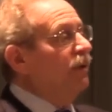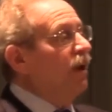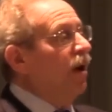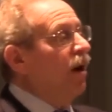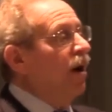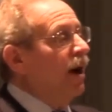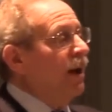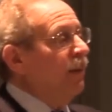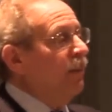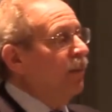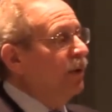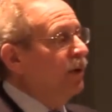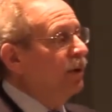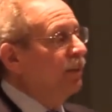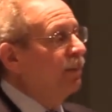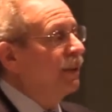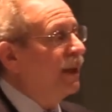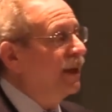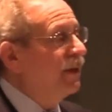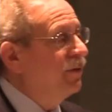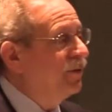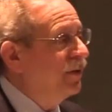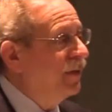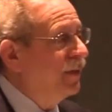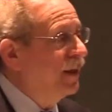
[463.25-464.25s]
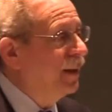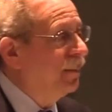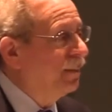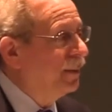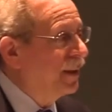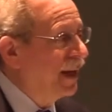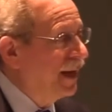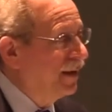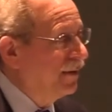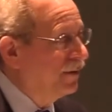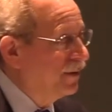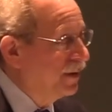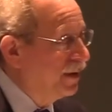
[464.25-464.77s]
time when you're placing the
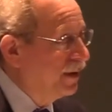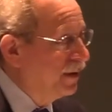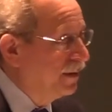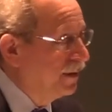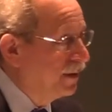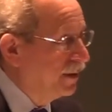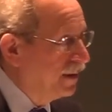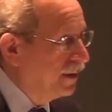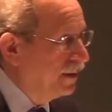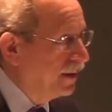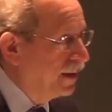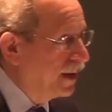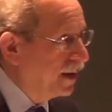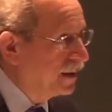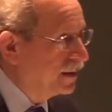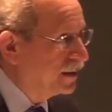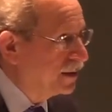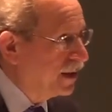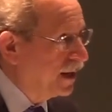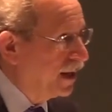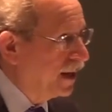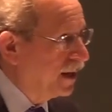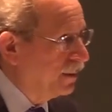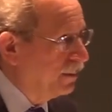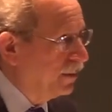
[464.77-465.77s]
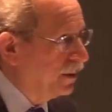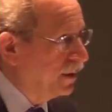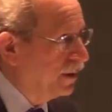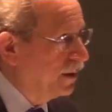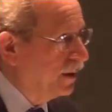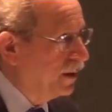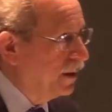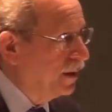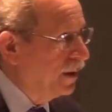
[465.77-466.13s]
implant in the osteotomy.